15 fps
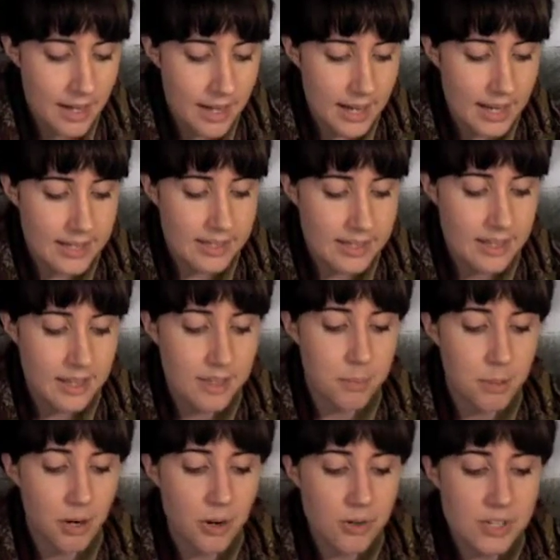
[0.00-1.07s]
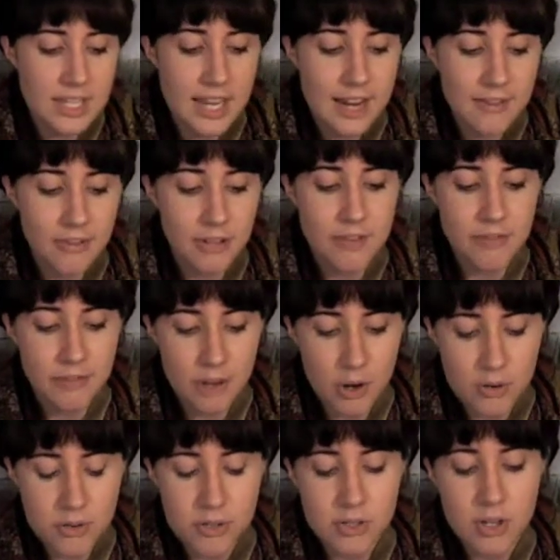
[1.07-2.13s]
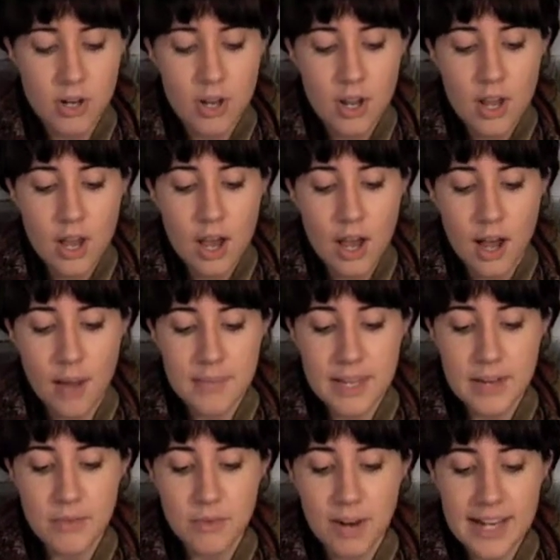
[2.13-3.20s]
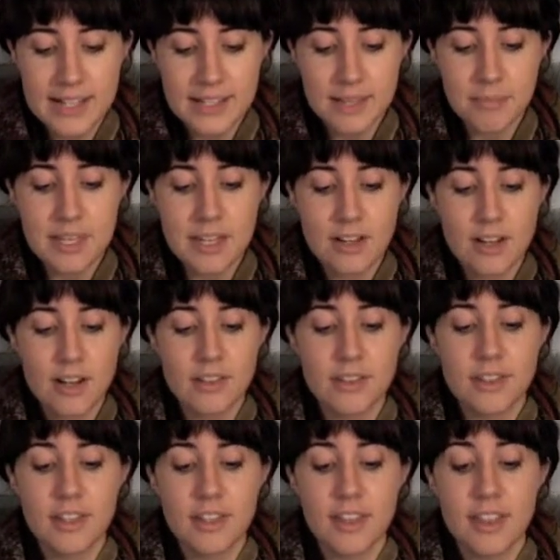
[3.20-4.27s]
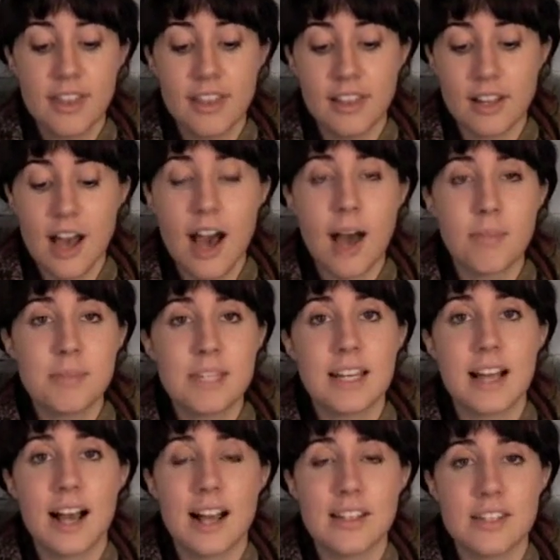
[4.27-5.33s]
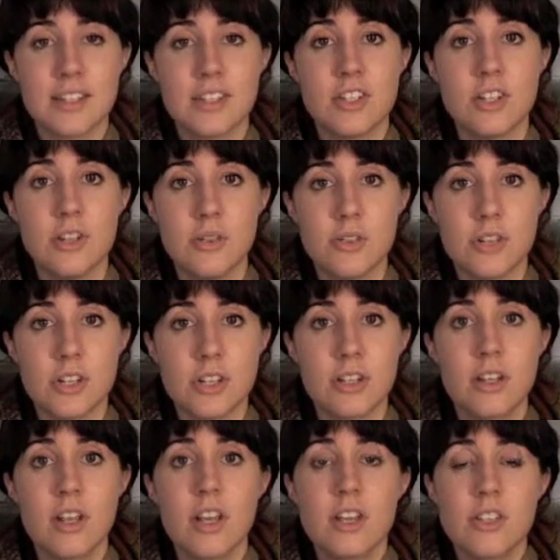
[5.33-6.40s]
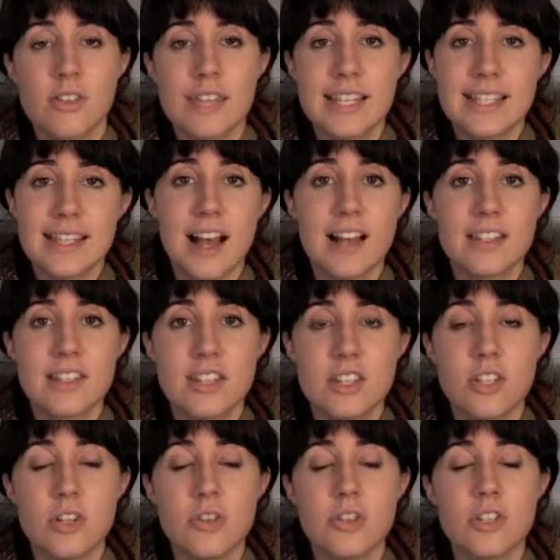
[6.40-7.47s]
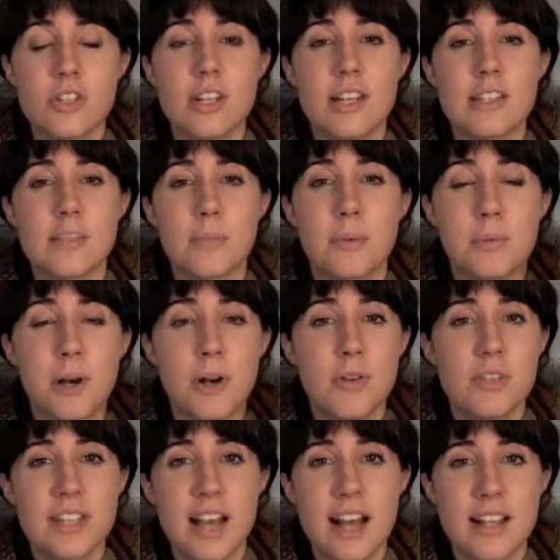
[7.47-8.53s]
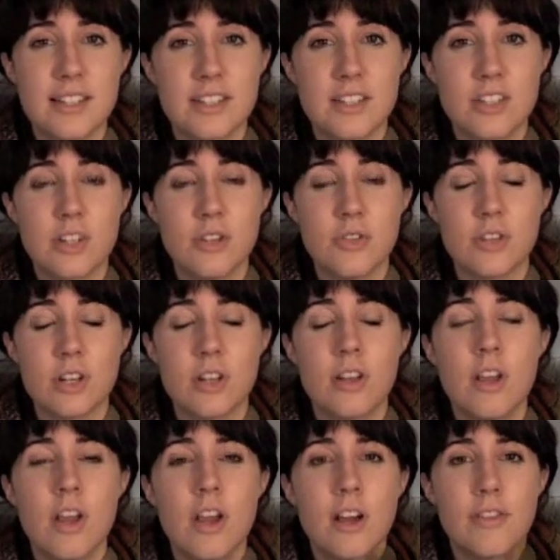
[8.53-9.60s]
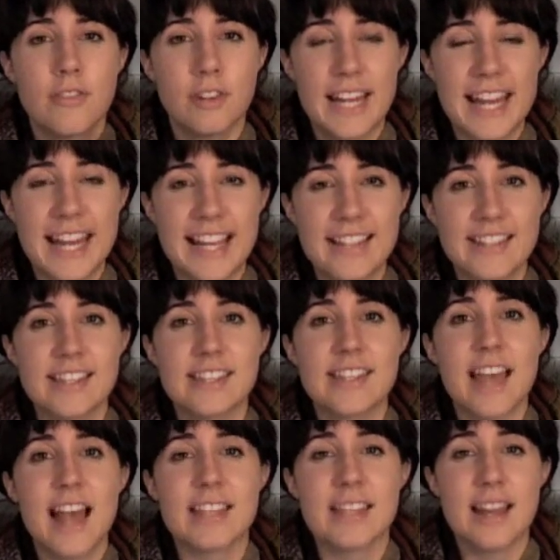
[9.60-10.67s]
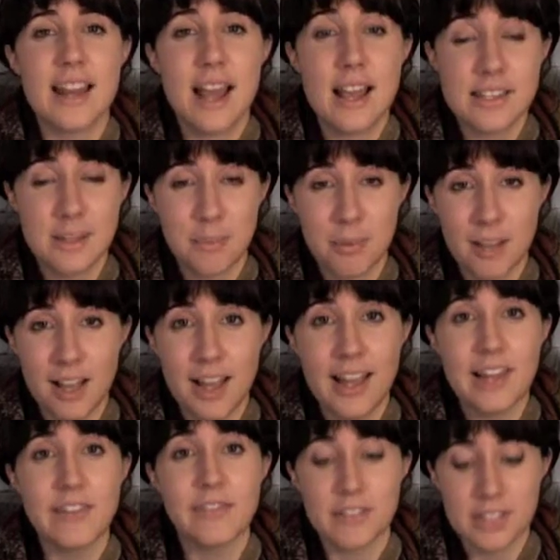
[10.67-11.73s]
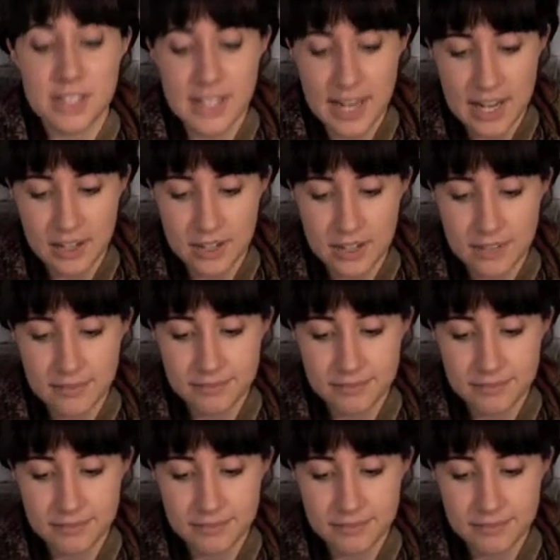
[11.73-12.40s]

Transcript: is the pro-slavery folks, they write something called the Lecompton Constitution. So this constitution is a proposed constitution for Kansas as it is applying for statehood.